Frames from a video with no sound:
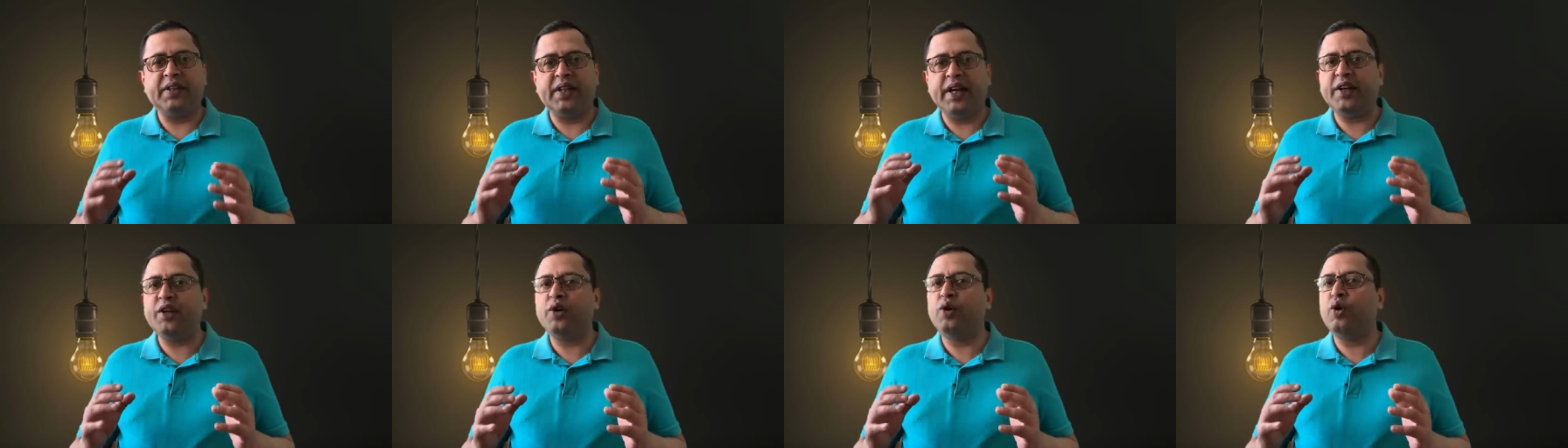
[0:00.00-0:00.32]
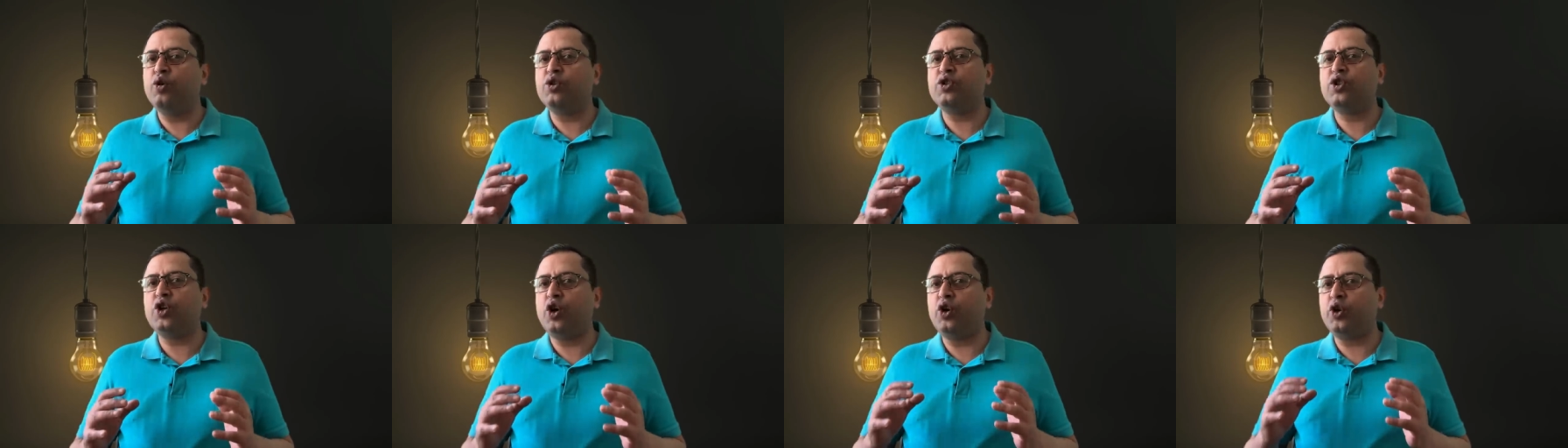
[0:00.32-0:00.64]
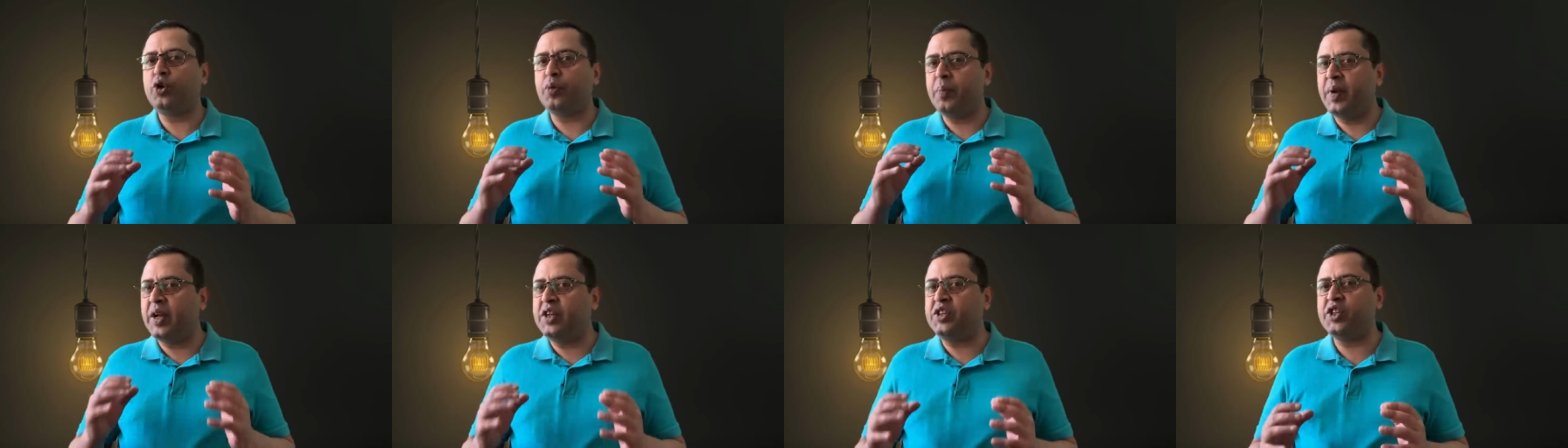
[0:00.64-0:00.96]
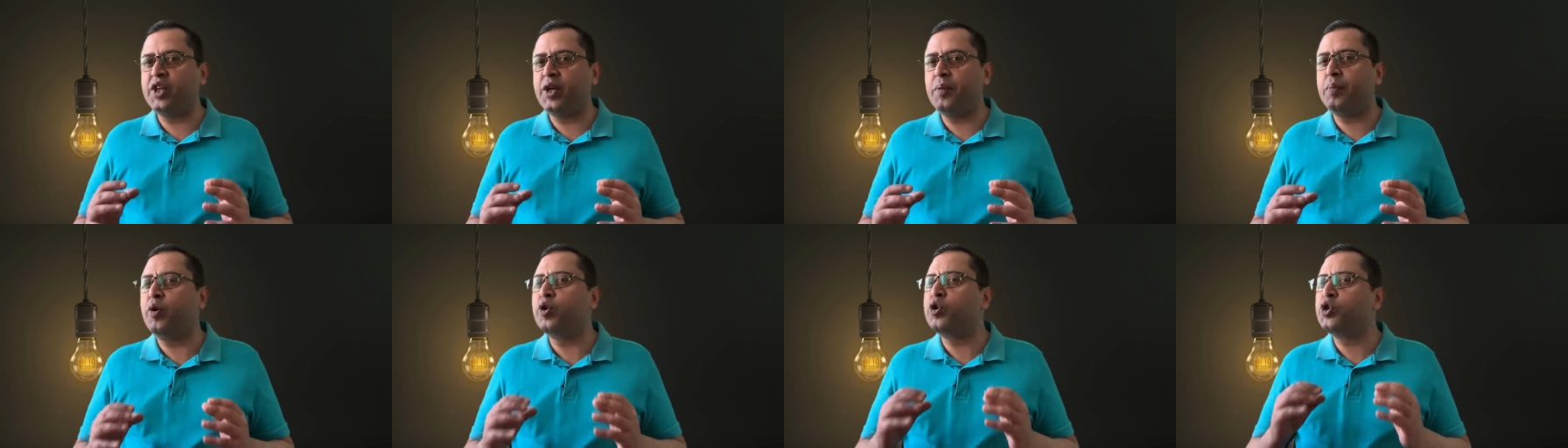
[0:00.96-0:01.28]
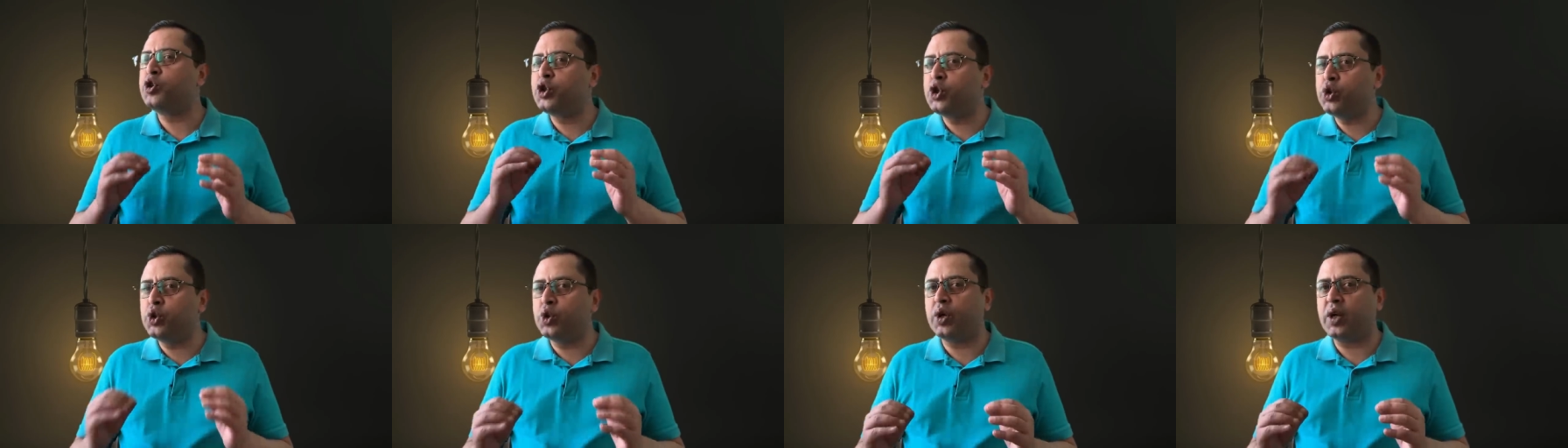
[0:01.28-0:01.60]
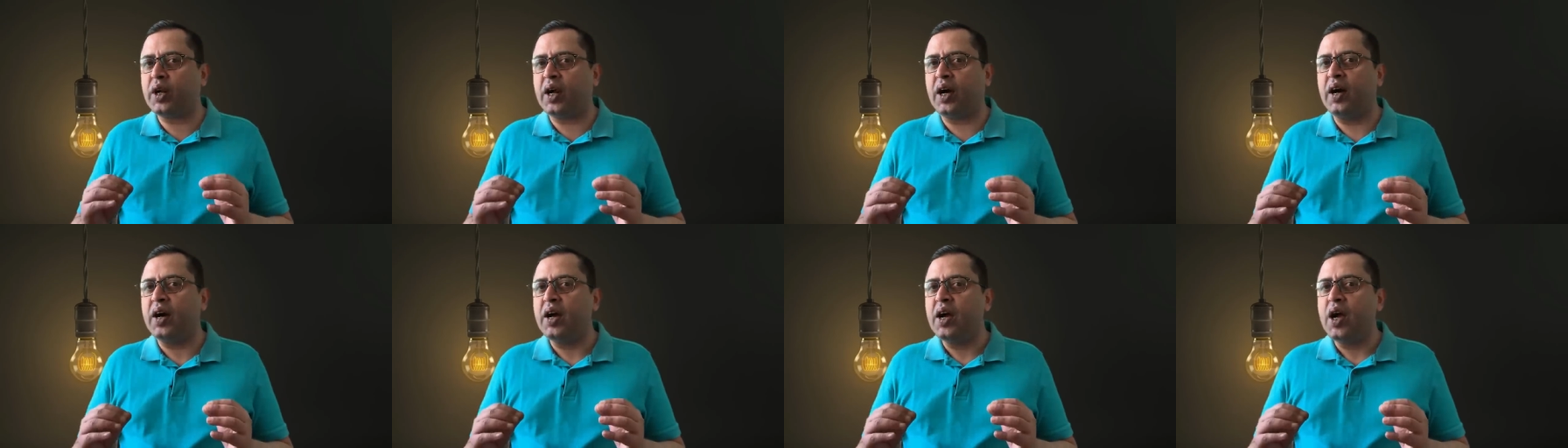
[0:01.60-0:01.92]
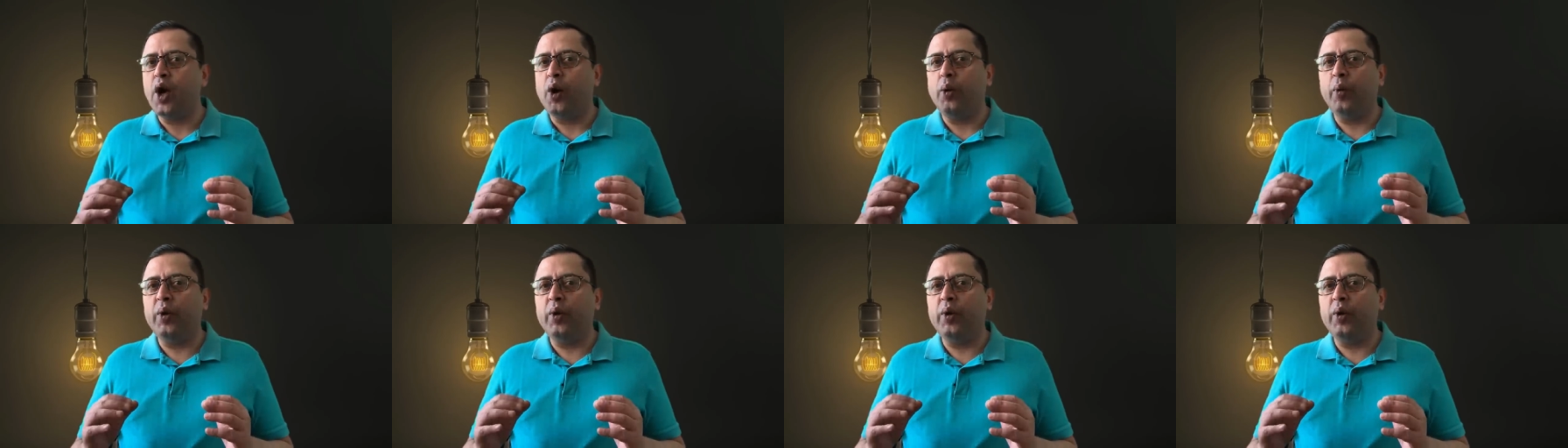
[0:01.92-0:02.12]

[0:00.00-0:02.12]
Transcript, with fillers: then goes on to mention about Shukra,